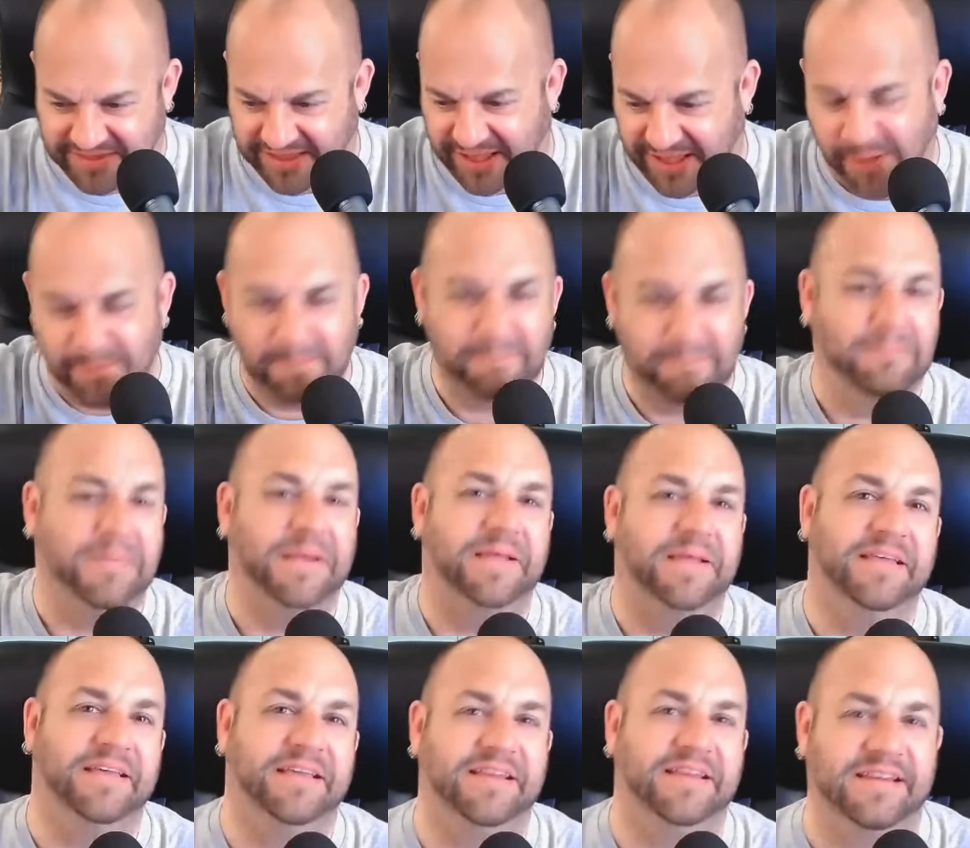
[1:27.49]
a
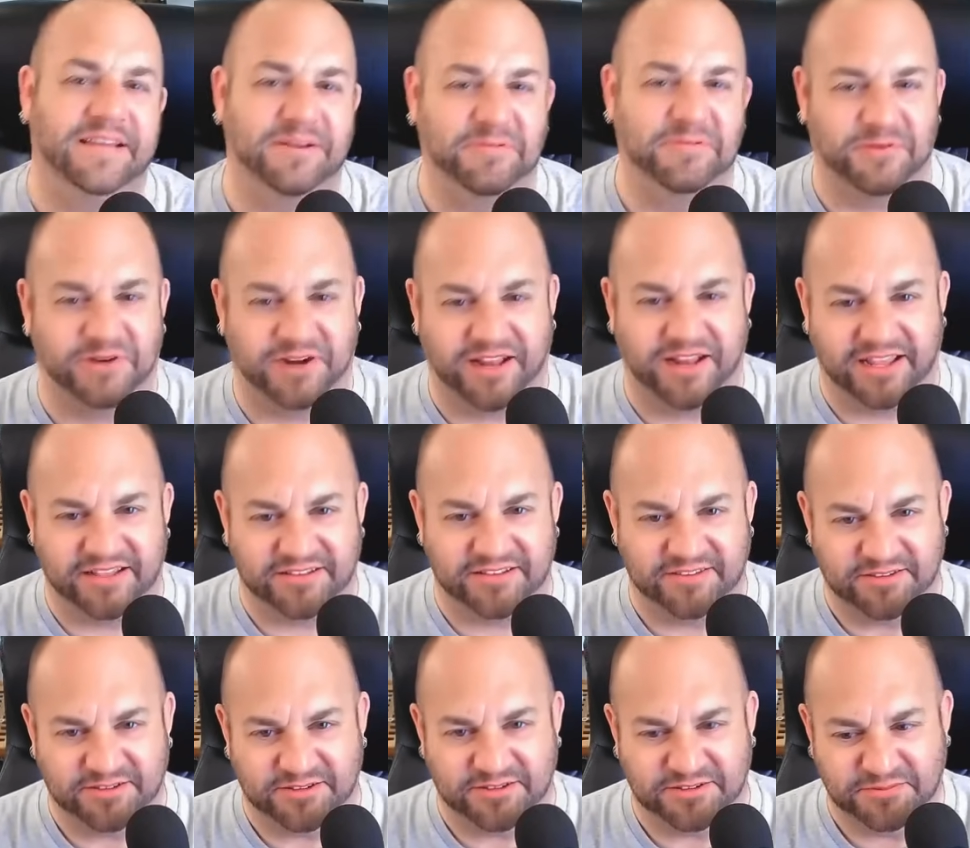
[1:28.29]
million different
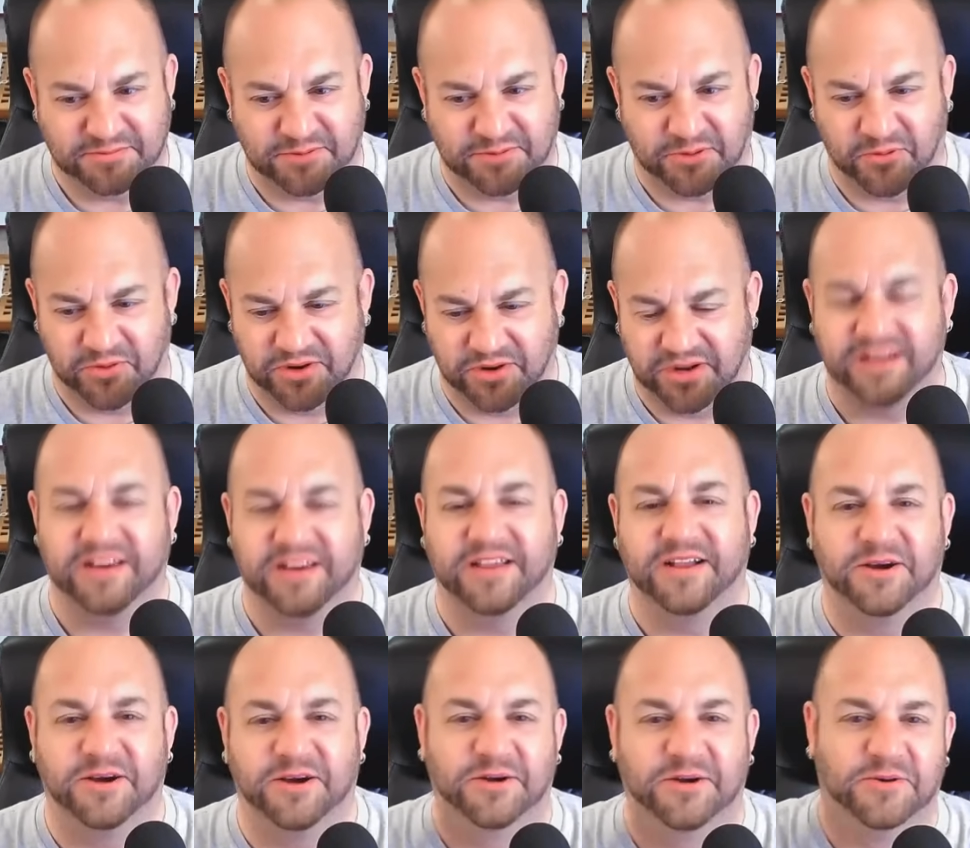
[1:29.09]
answers, but we're
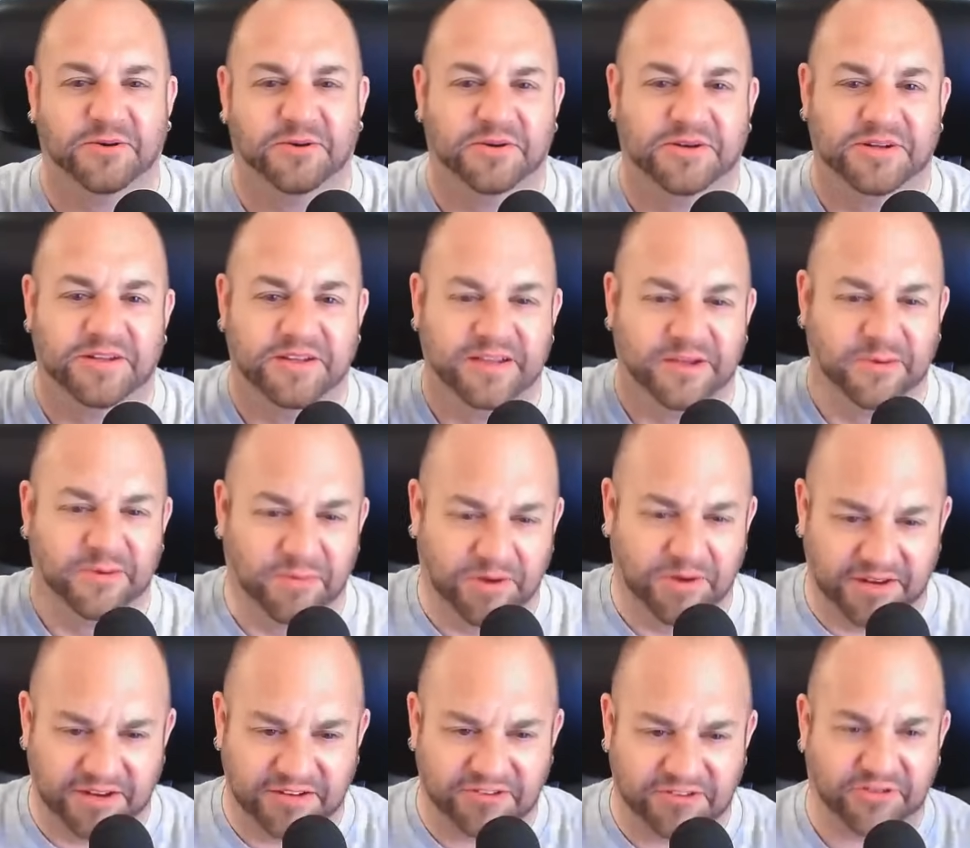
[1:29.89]
going
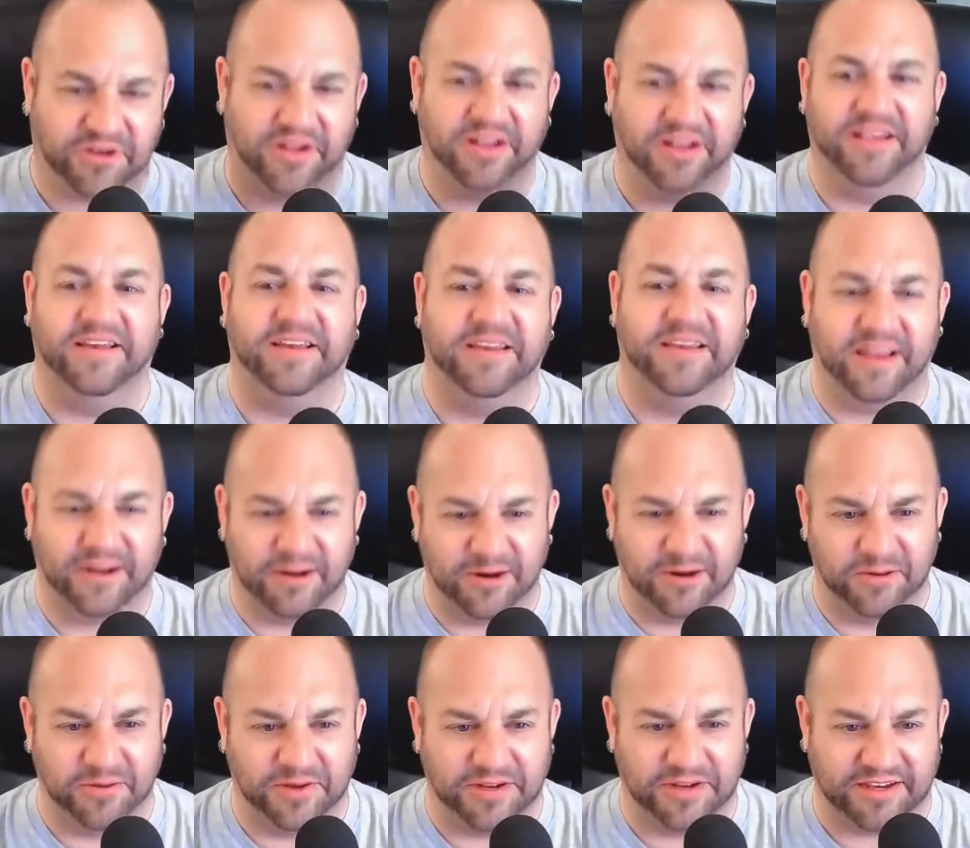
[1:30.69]
to try and
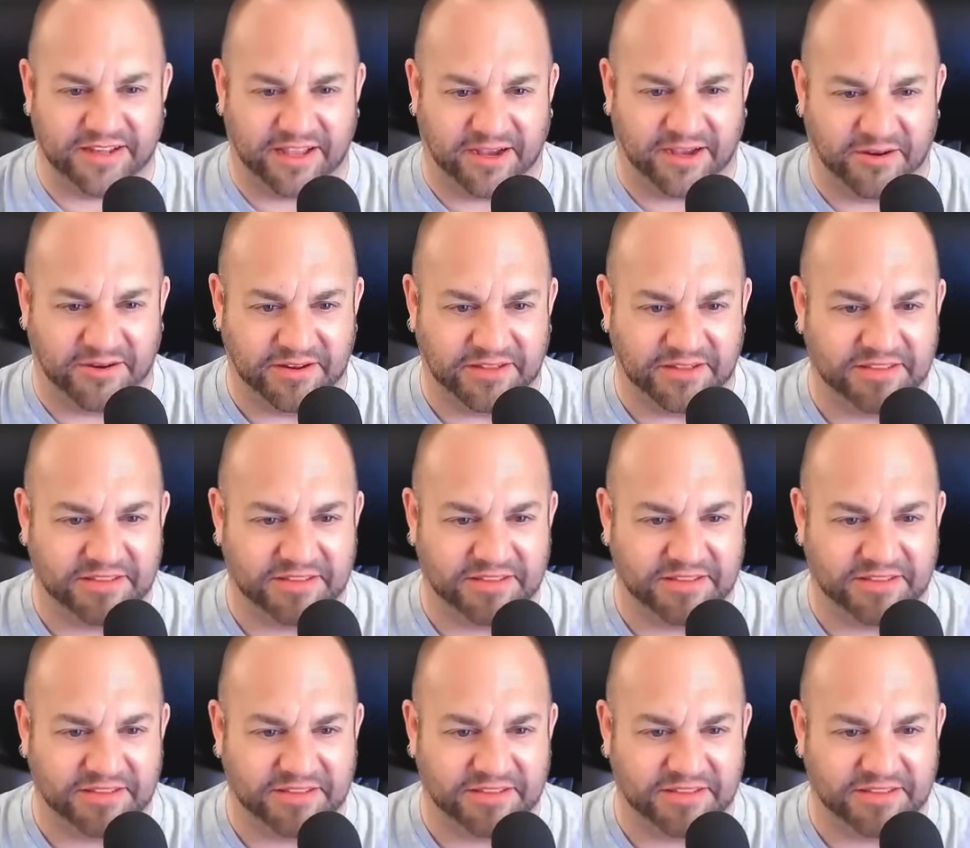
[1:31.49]
narrow it down.